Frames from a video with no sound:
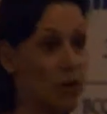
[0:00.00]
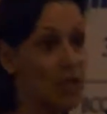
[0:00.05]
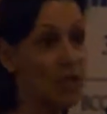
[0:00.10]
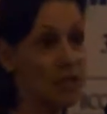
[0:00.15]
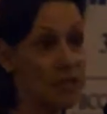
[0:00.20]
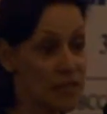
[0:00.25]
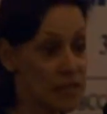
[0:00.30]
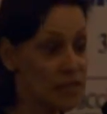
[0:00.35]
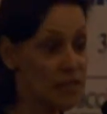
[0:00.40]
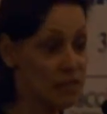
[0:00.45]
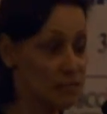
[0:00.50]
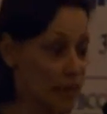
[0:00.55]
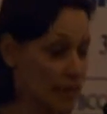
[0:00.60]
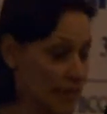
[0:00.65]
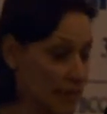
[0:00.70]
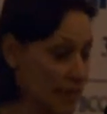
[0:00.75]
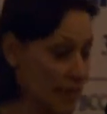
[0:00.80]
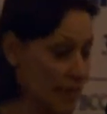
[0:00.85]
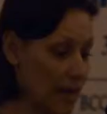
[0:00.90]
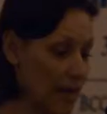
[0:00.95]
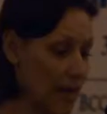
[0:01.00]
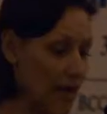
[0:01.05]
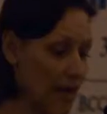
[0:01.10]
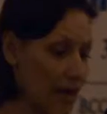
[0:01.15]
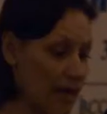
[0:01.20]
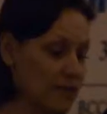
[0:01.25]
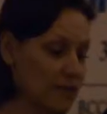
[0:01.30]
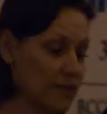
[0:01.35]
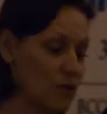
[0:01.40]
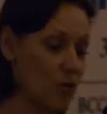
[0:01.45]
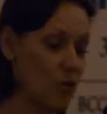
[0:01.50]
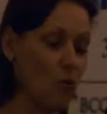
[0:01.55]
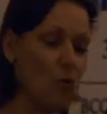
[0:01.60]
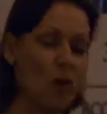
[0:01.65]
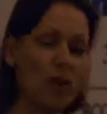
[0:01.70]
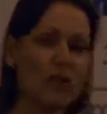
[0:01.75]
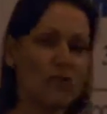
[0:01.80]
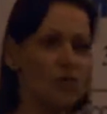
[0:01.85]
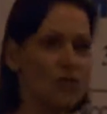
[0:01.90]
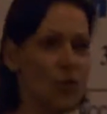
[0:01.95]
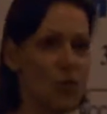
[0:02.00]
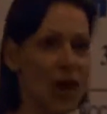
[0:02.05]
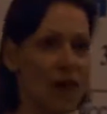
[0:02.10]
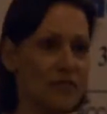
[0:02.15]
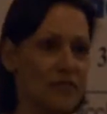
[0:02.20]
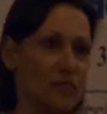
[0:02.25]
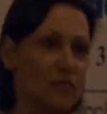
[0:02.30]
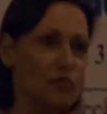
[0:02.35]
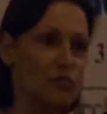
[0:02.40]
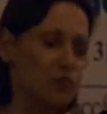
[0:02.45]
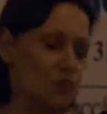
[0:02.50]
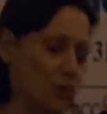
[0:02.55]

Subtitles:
what it is really, and when do you have to